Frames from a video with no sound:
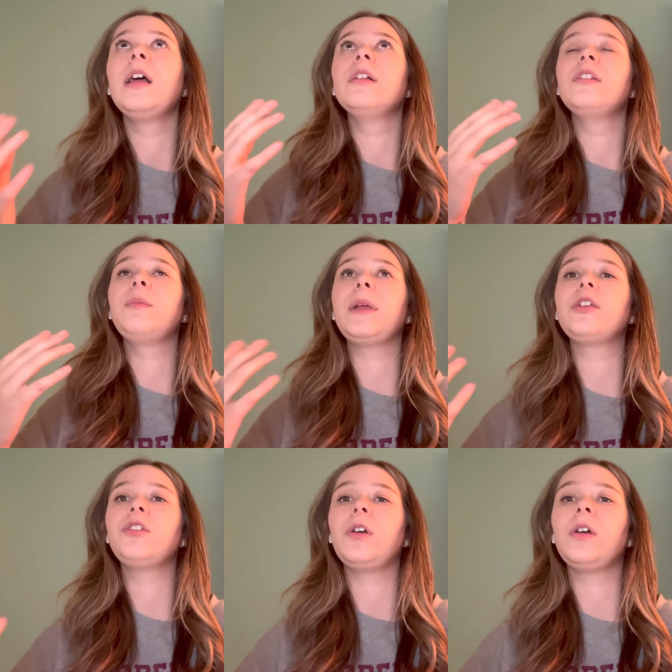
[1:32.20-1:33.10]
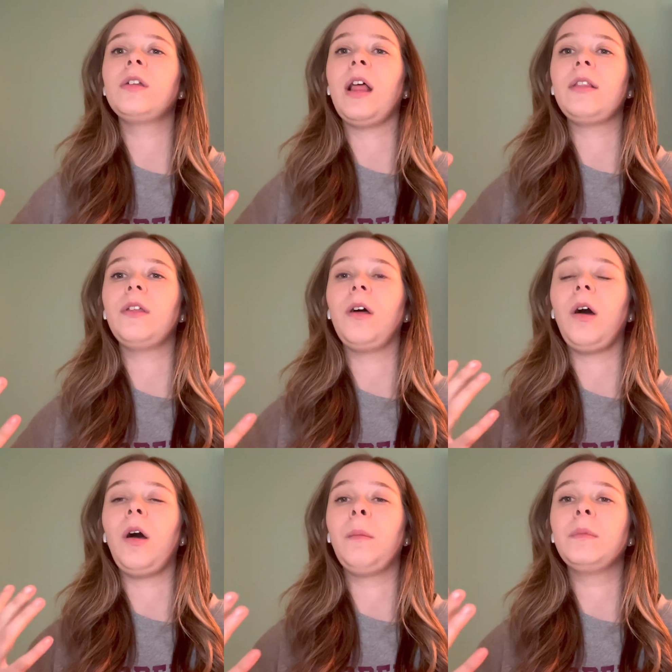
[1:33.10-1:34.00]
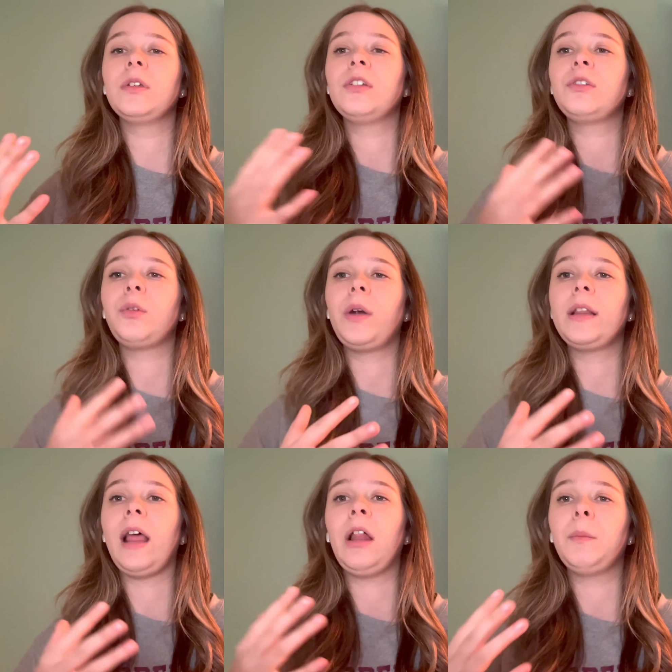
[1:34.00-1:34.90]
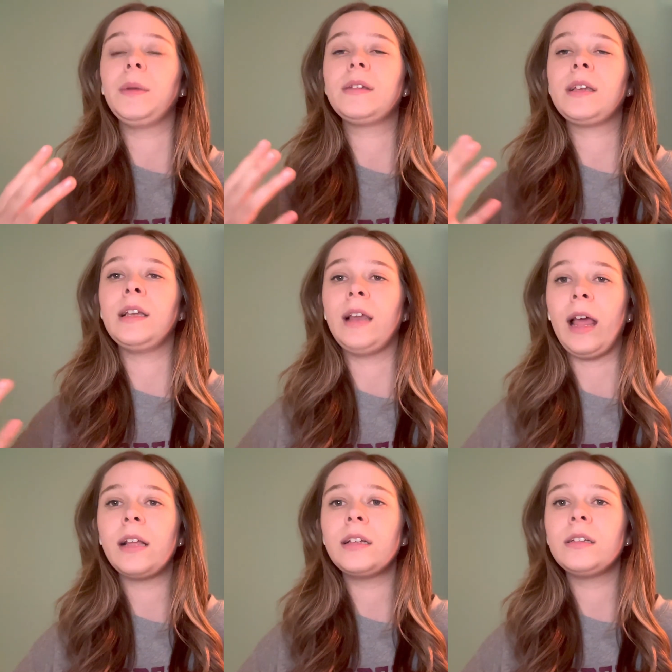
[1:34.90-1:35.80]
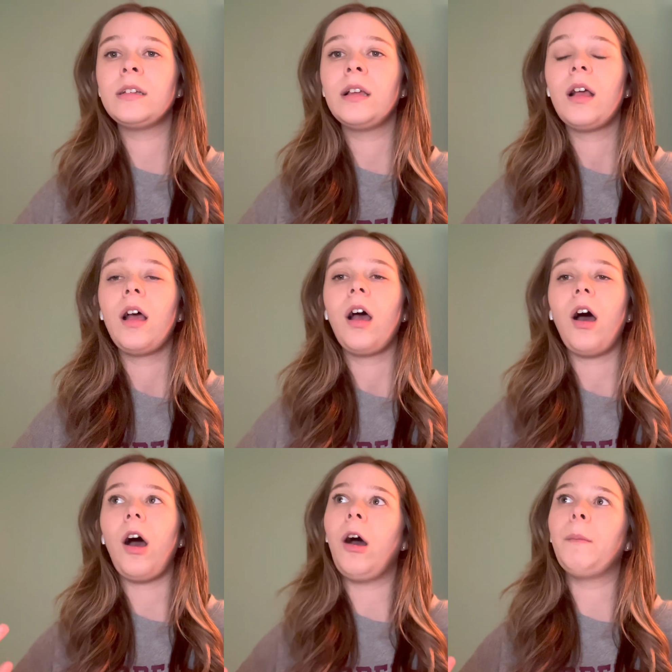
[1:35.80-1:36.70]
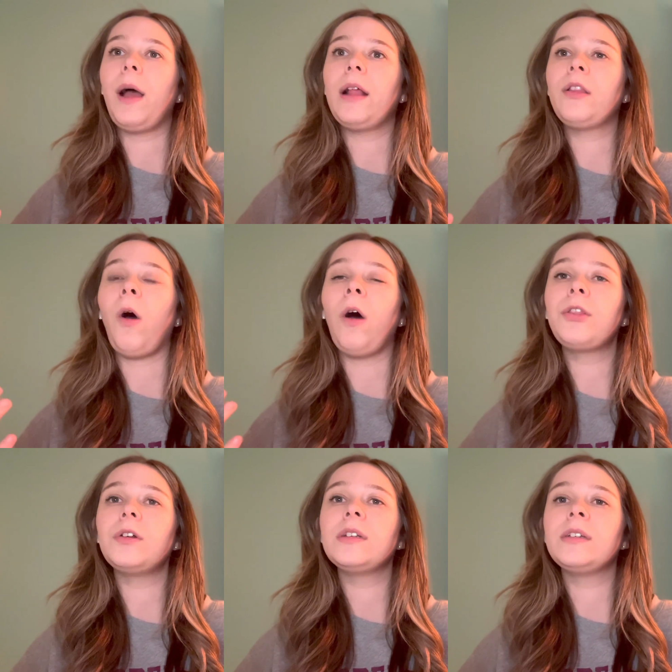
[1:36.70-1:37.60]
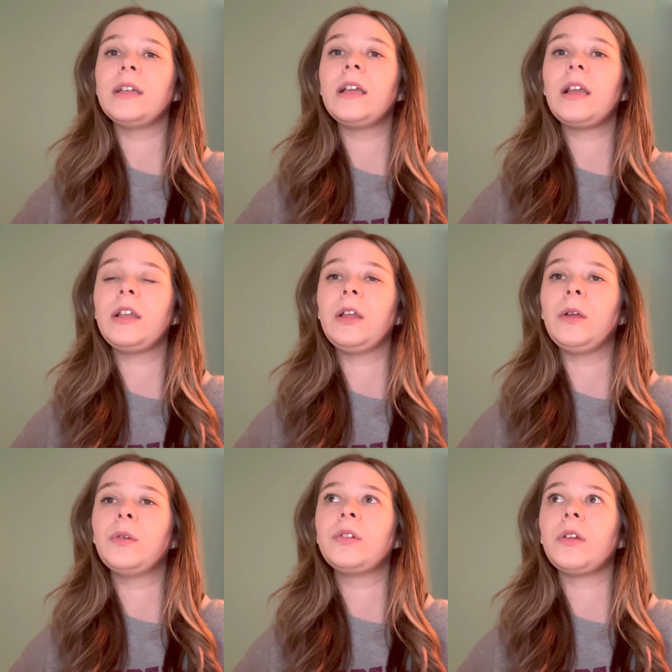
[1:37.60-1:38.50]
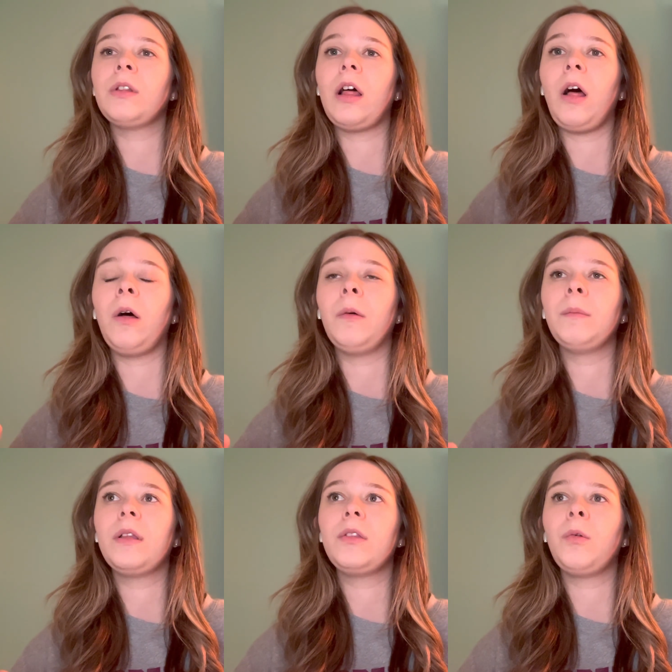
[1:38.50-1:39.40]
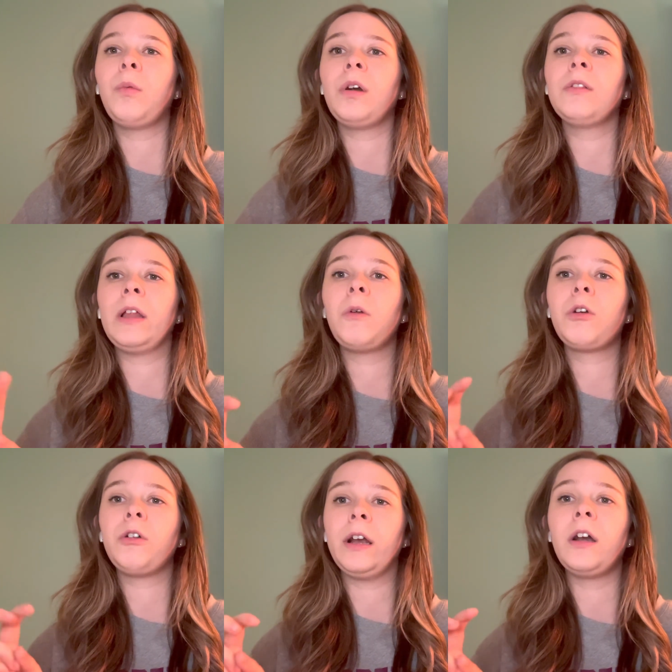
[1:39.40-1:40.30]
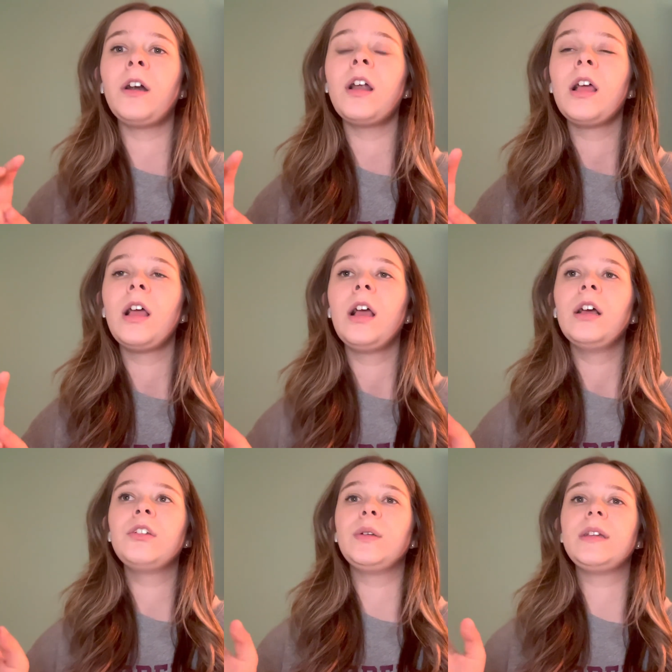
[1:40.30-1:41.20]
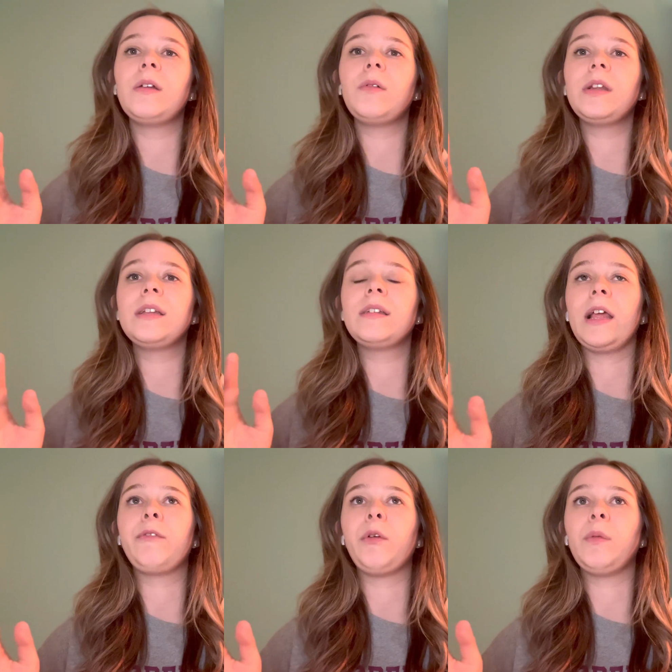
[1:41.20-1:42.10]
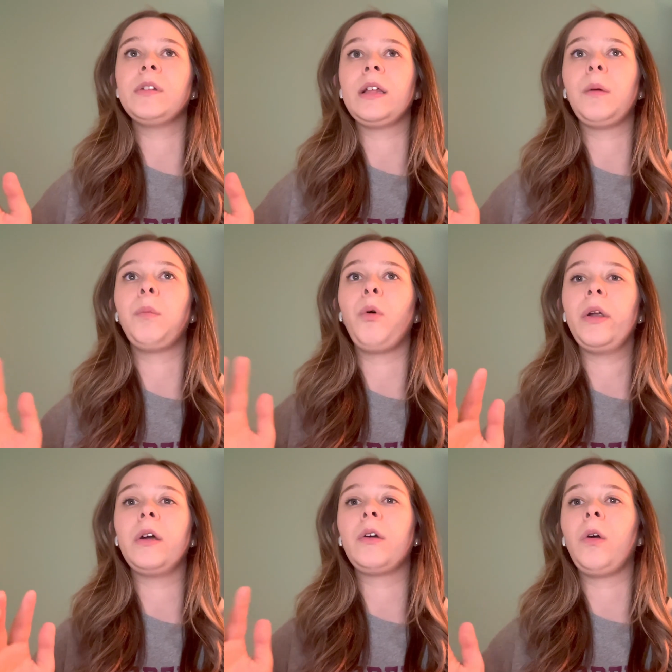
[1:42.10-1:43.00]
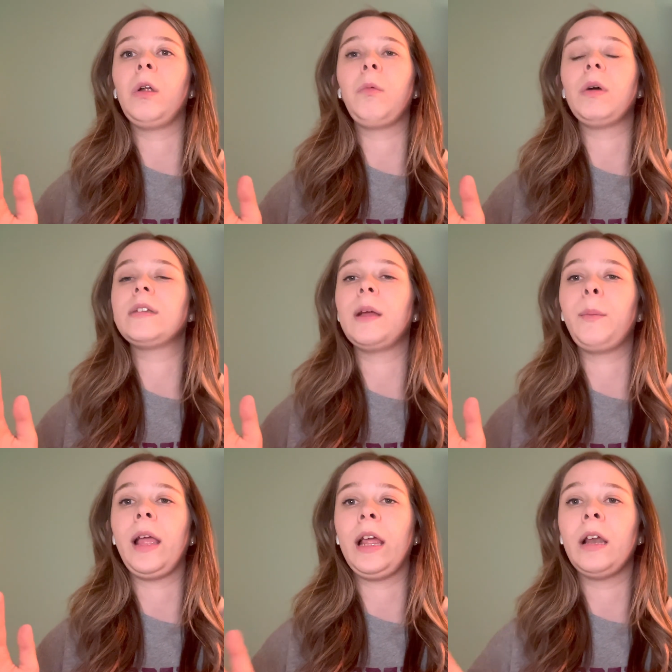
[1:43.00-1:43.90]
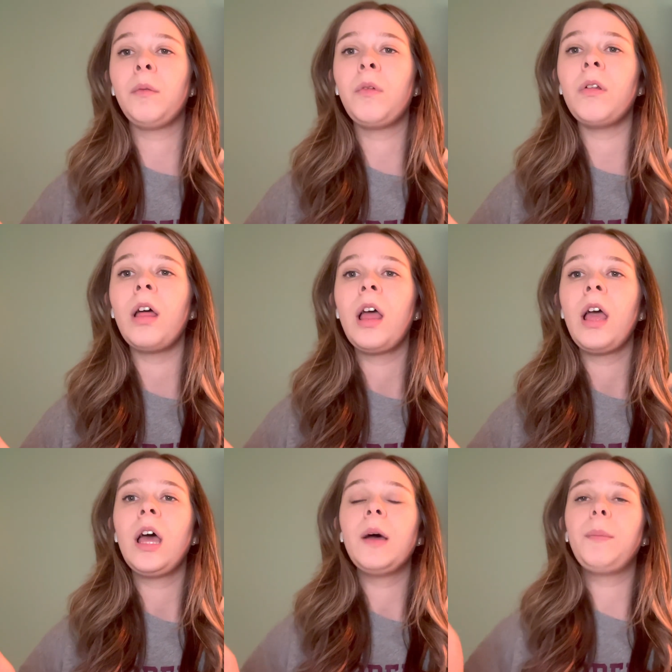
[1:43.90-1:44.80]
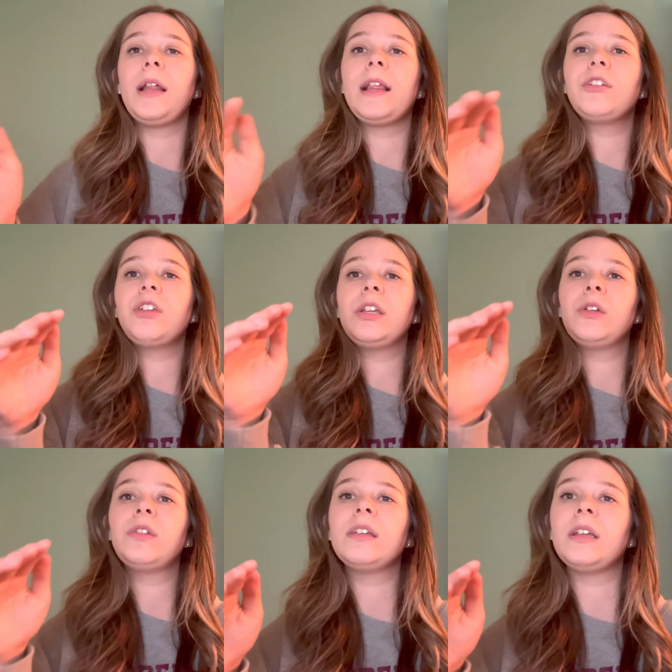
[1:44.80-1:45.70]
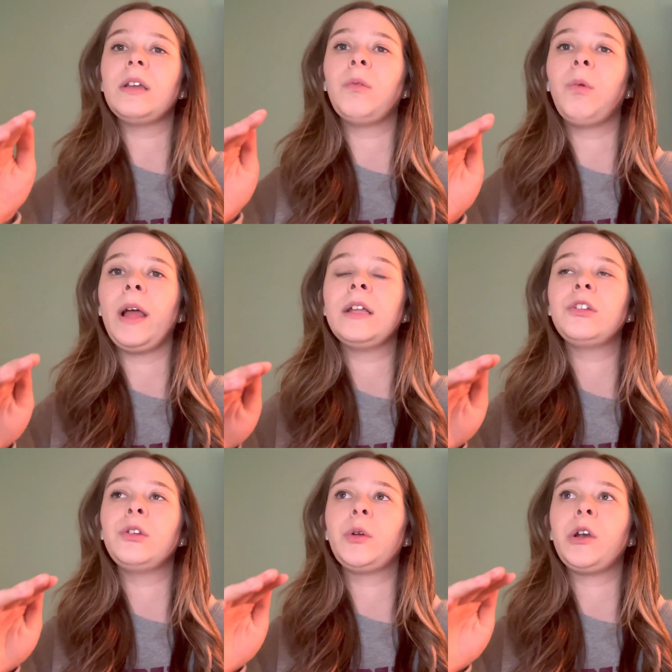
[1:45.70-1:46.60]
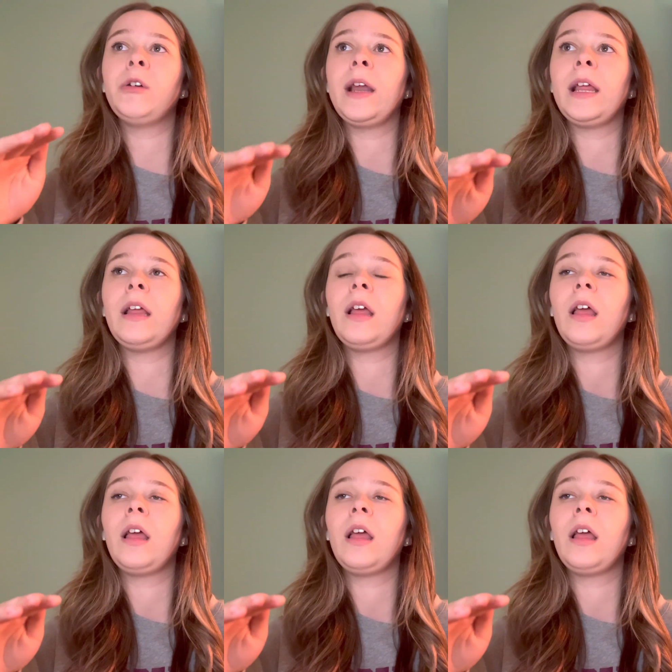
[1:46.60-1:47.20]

to make sure that the story and the elements connect. The author did use the word little critter, so it didn't really say if it was like a boy or a girl or what type of animal, but I think she used this in a way to create